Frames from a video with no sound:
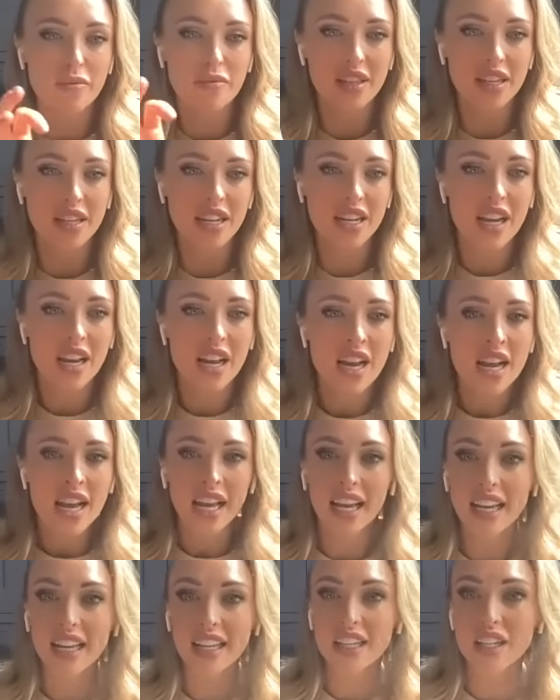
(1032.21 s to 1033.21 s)
something
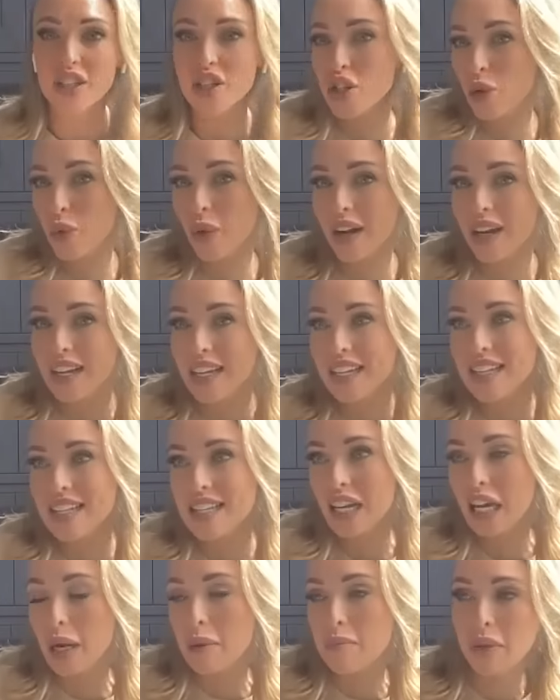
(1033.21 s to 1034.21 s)
do i
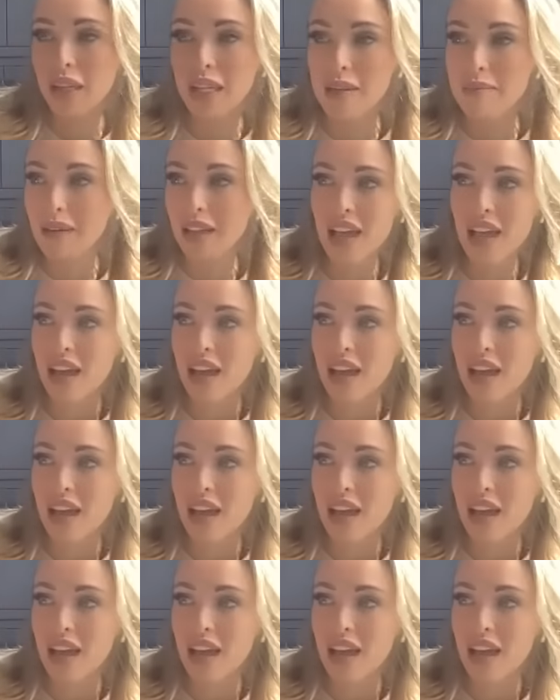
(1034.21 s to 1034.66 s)
need to complete my